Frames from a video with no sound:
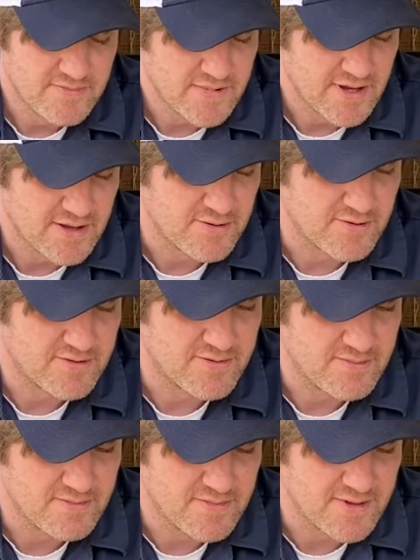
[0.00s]
I get those
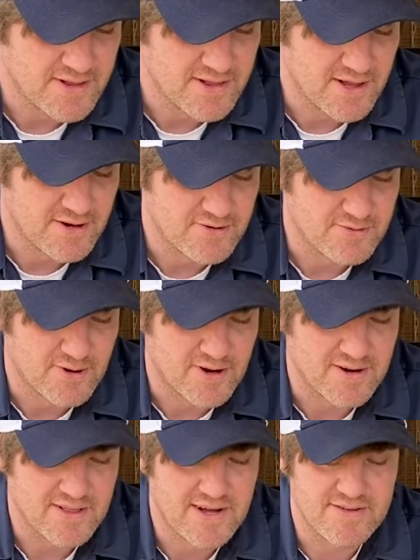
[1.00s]
letters
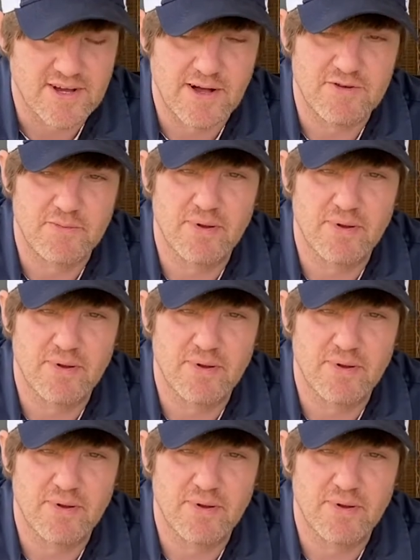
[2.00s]
wrong a lot of times.